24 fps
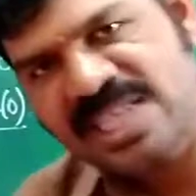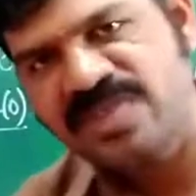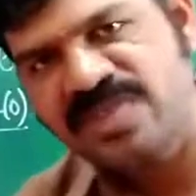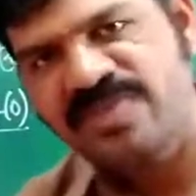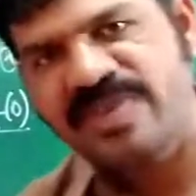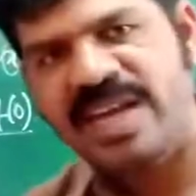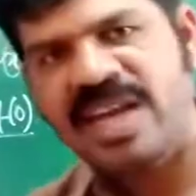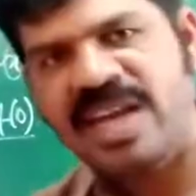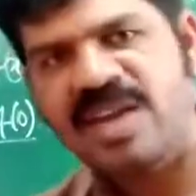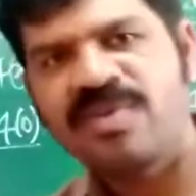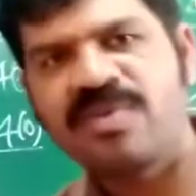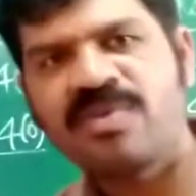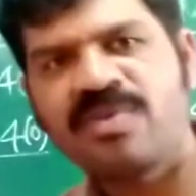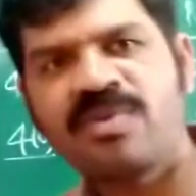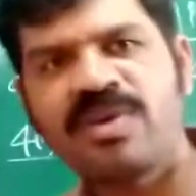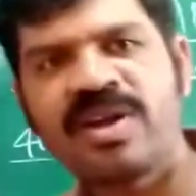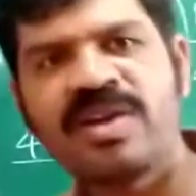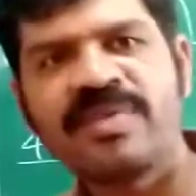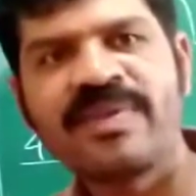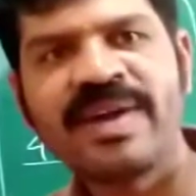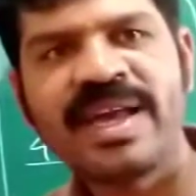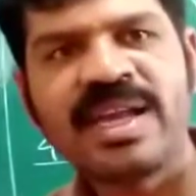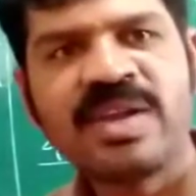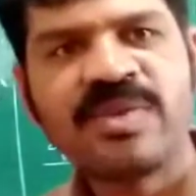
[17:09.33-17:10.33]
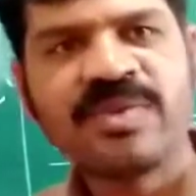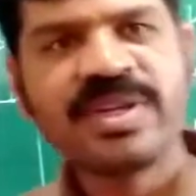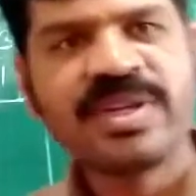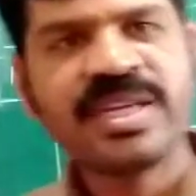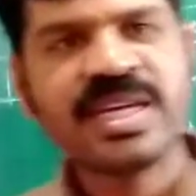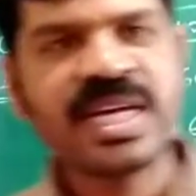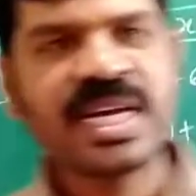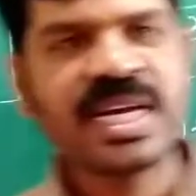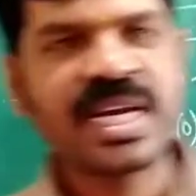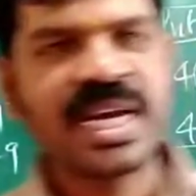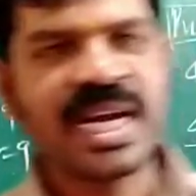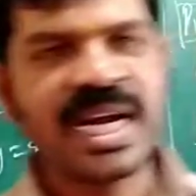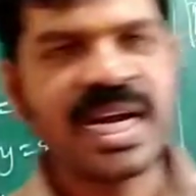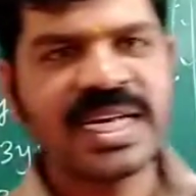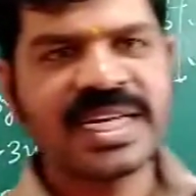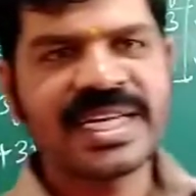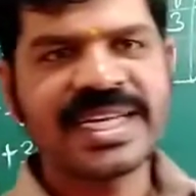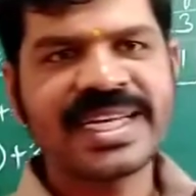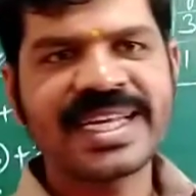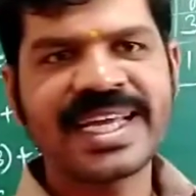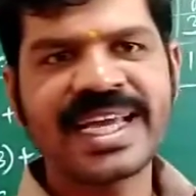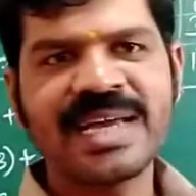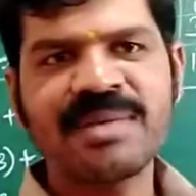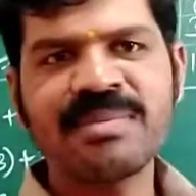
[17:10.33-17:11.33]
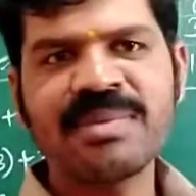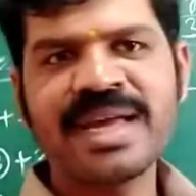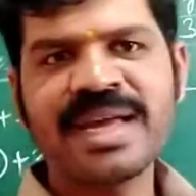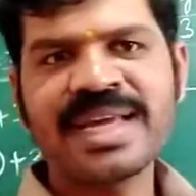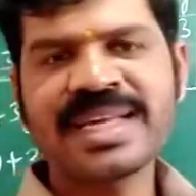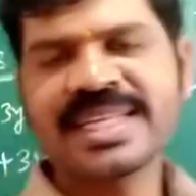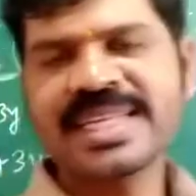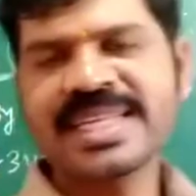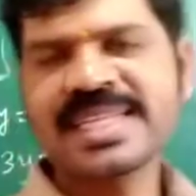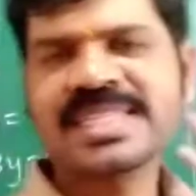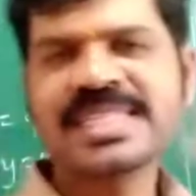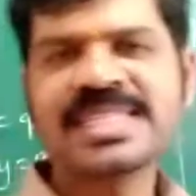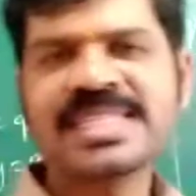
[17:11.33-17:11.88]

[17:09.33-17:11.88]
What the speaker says: value, y value here, and it came like this.